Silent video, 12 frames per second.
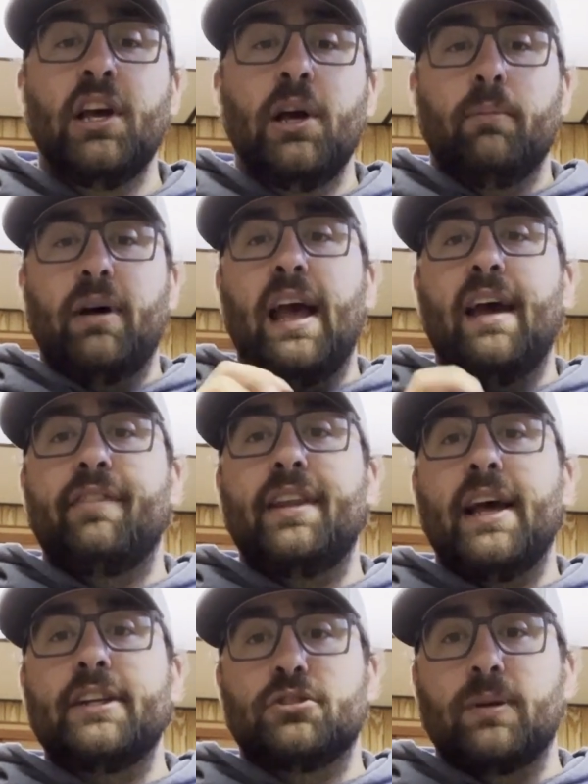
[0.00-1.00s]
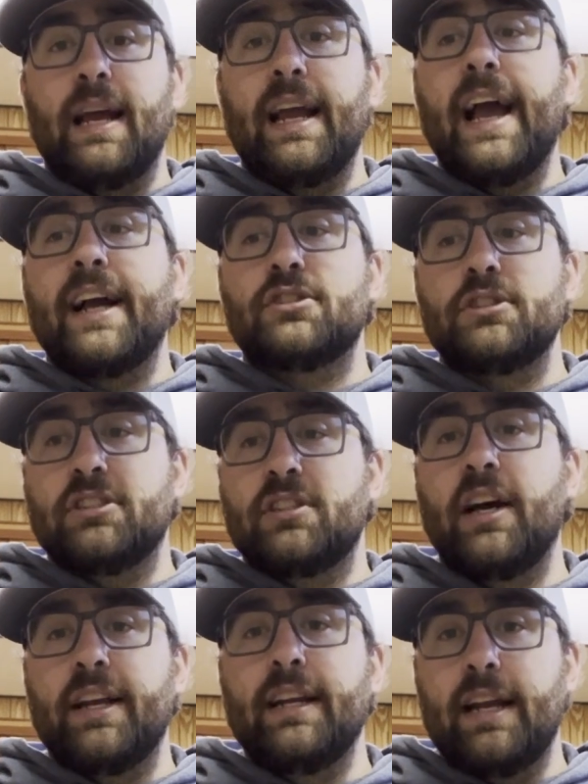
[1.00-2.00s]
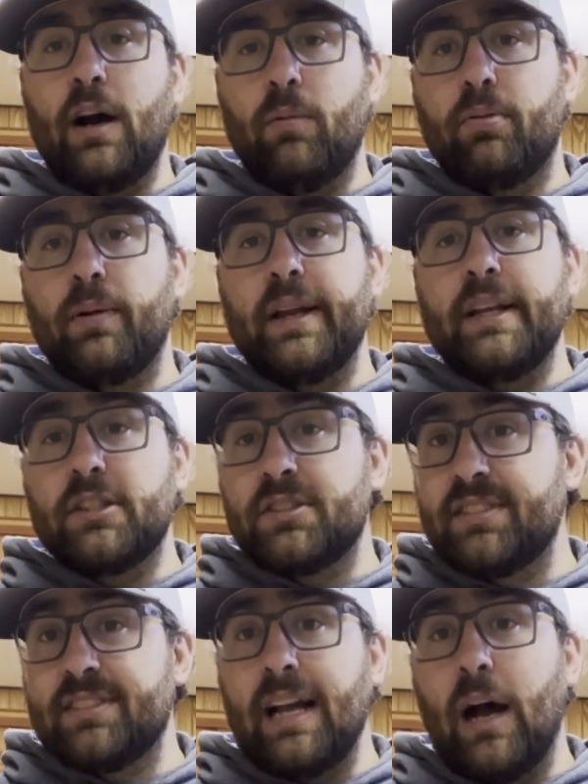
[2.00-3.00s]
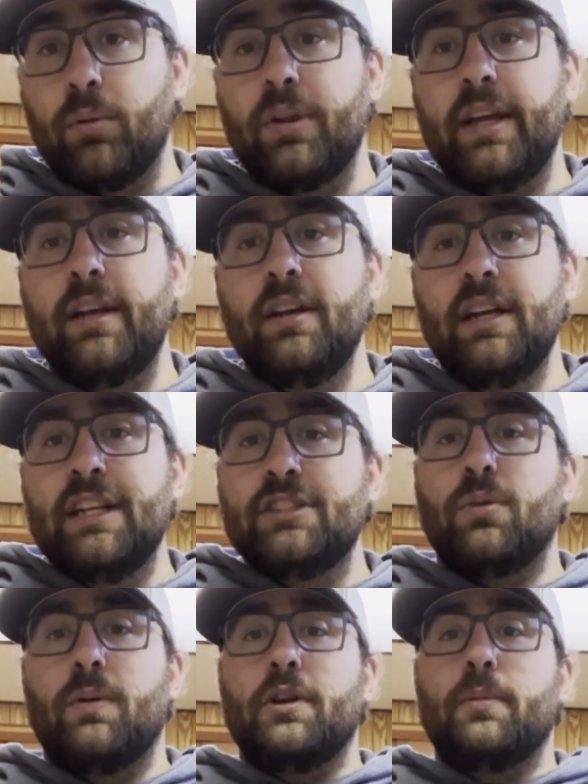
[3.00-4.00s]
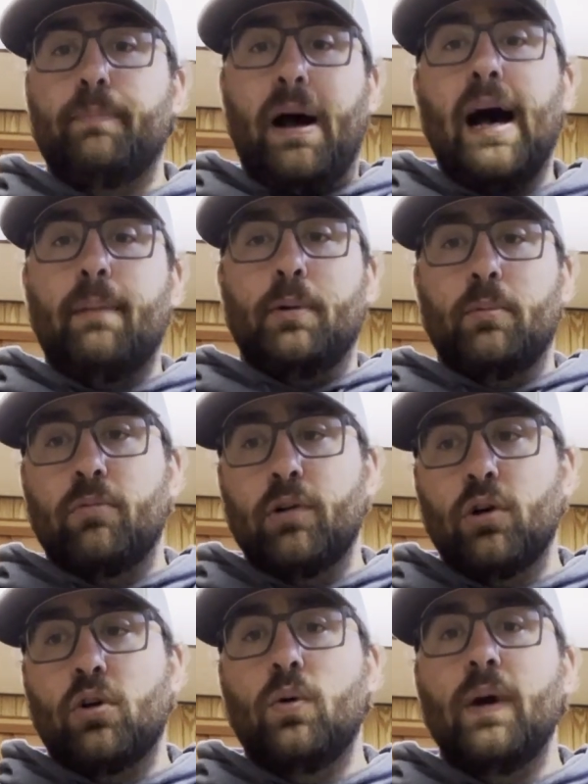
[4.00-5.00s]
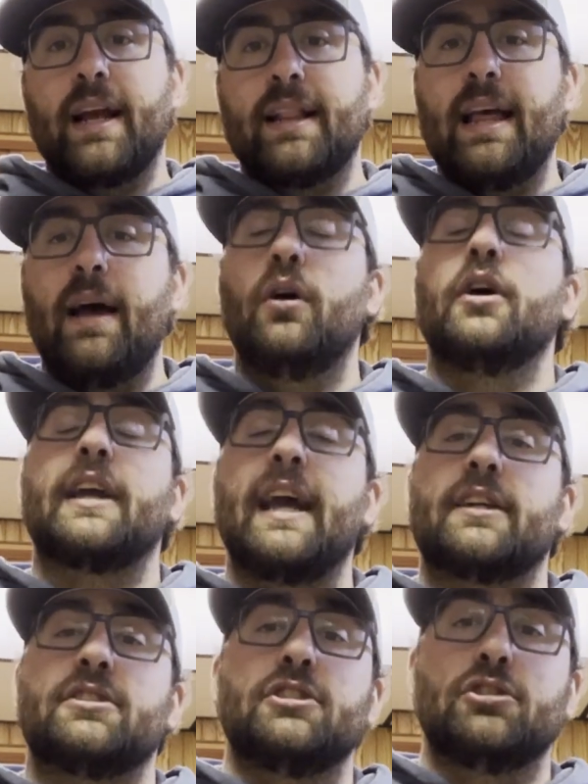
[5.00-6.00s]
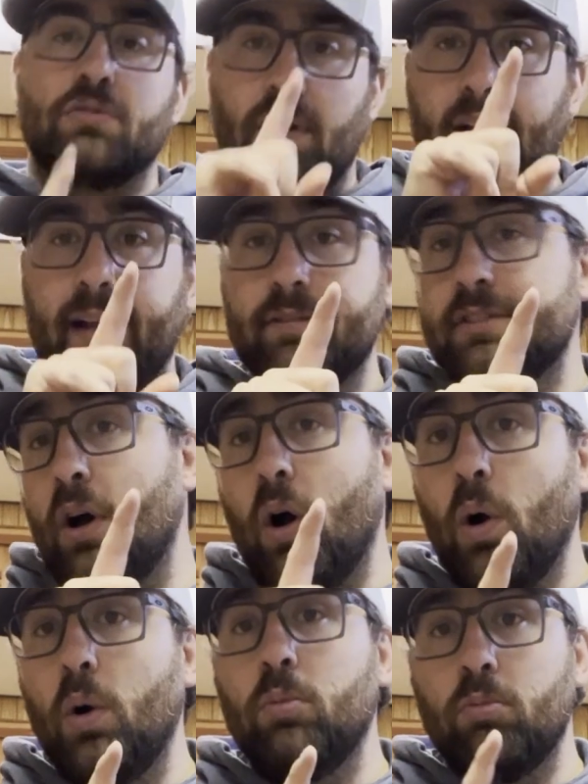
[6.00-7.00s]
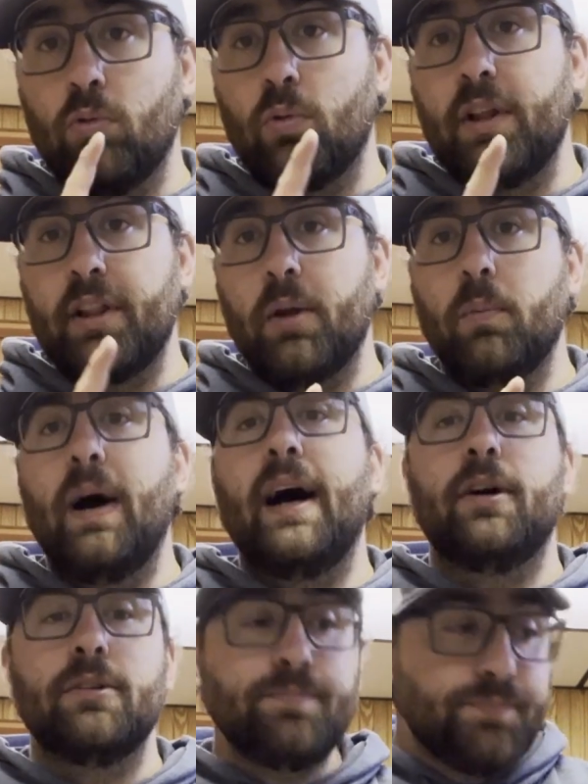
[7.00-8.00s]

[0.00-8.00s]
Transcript: But having that drag actually tighten down pretty stoutly, so when you pop them real quick, that hook actually drives home really well.